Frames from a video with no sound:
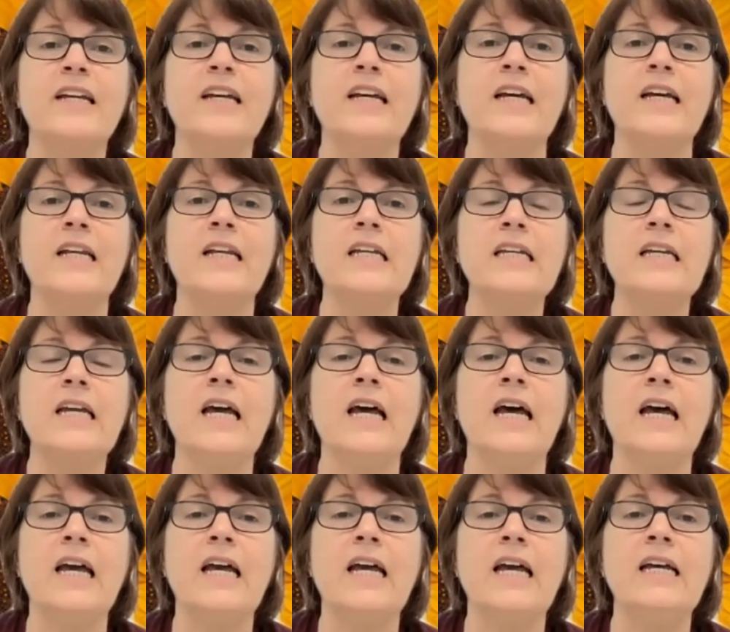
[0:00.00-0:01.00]
good.
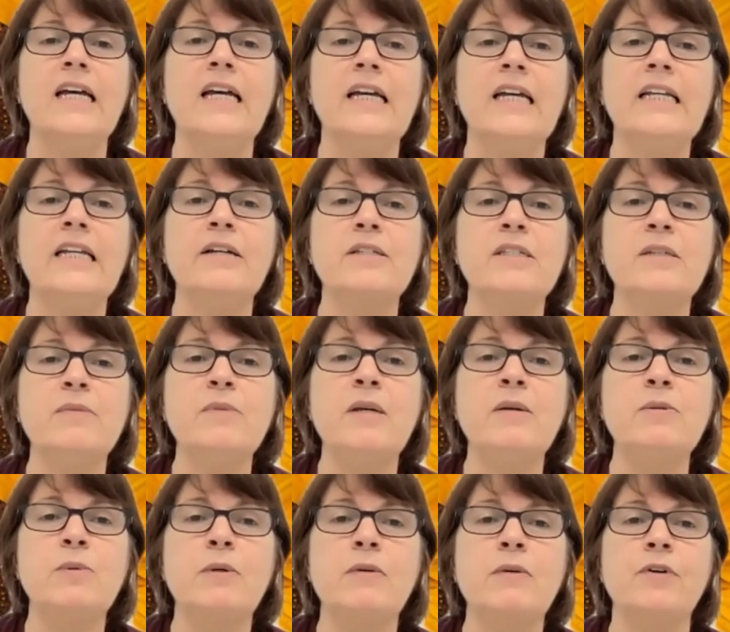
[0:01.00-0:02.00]
Yeah, I know
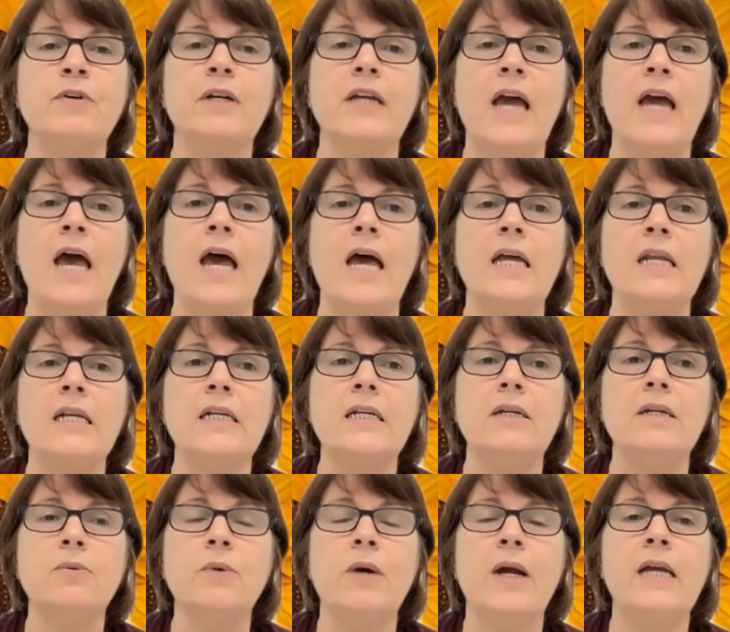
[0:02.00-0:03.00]
sometimes we forget,
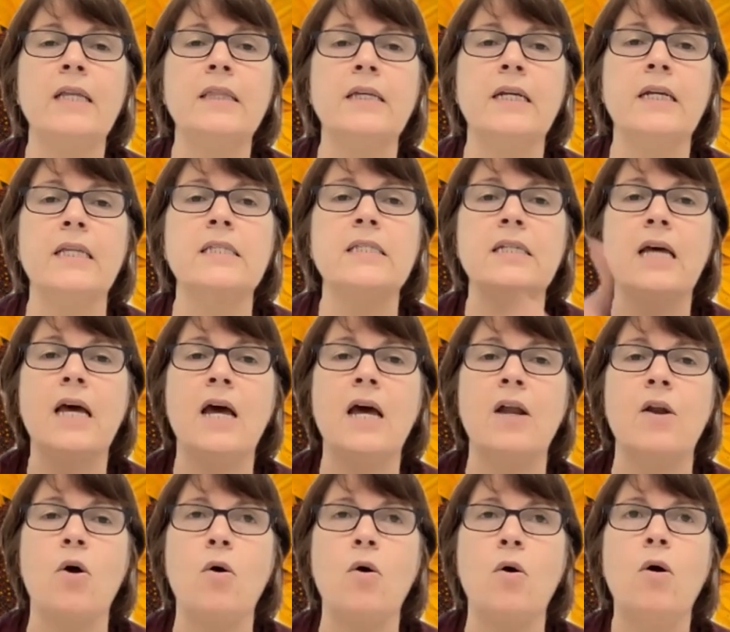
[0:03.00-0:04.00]
right, that it's
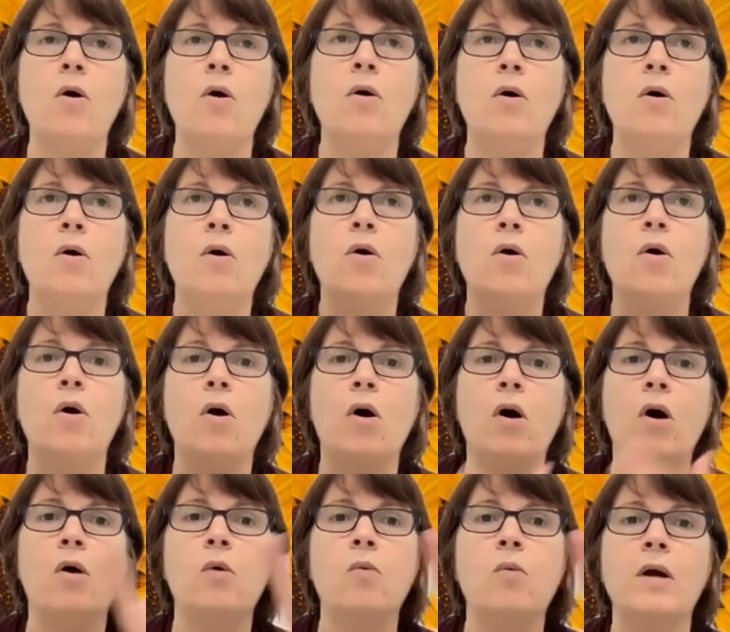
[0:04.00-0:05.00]
not
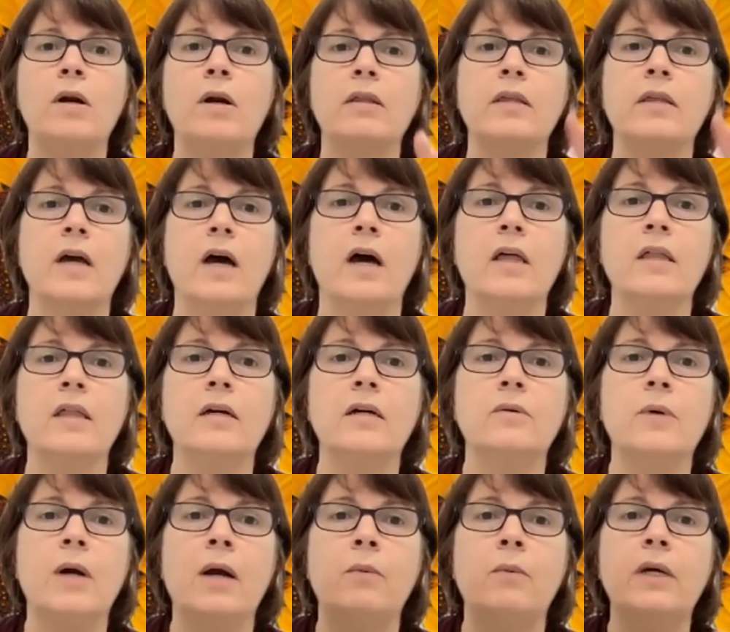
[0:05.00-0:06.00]
all one or the other,
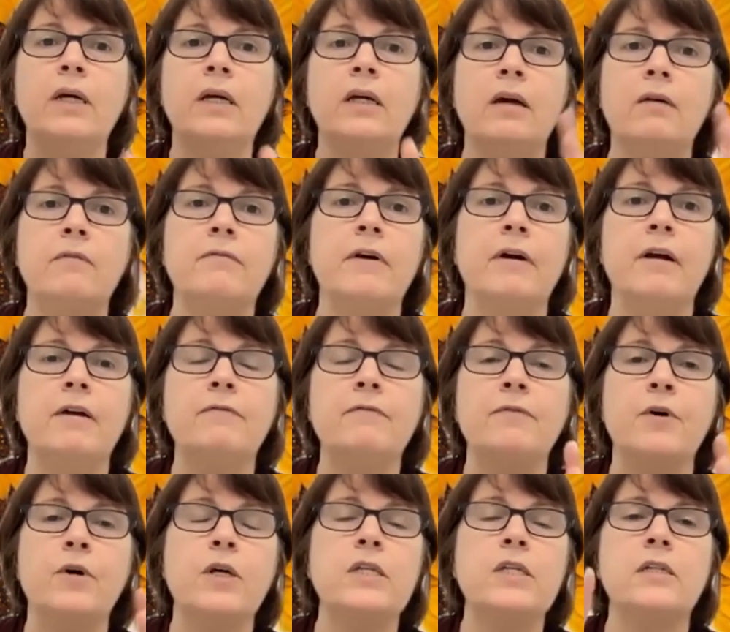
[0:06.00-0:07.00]
right? We can get very
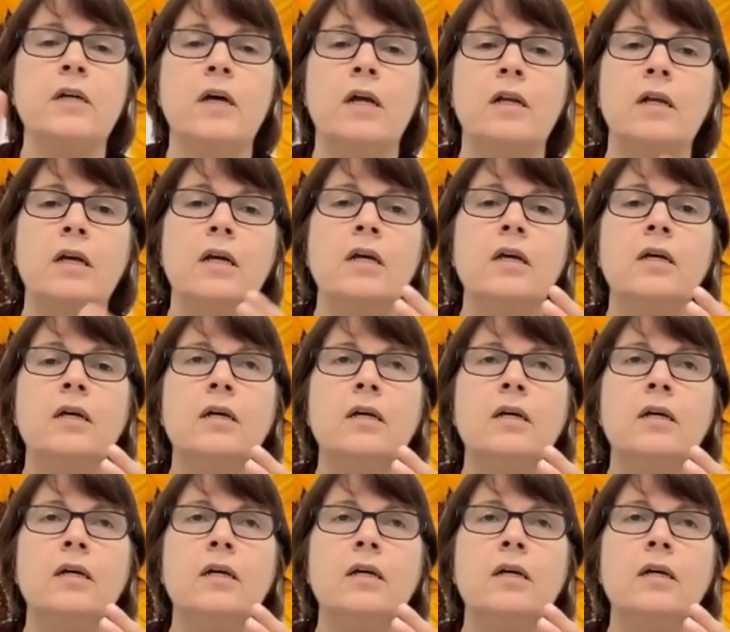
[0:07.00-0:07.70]
focused on,